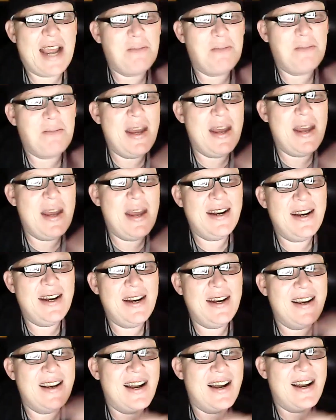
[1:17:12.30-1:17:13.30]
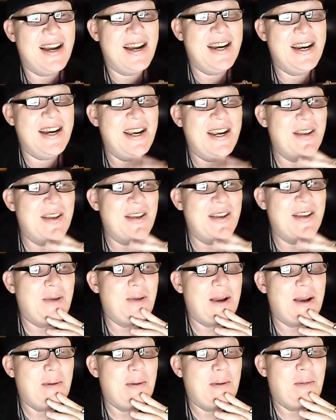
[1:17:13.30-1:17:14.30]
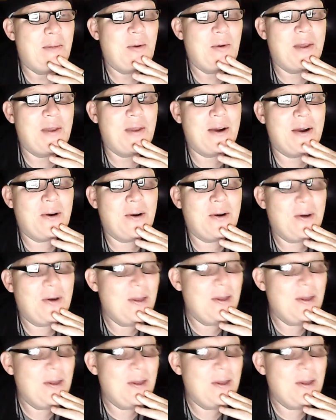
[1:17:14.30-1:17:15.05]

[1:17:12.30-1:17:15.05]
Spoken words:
minute idea that we come up with here.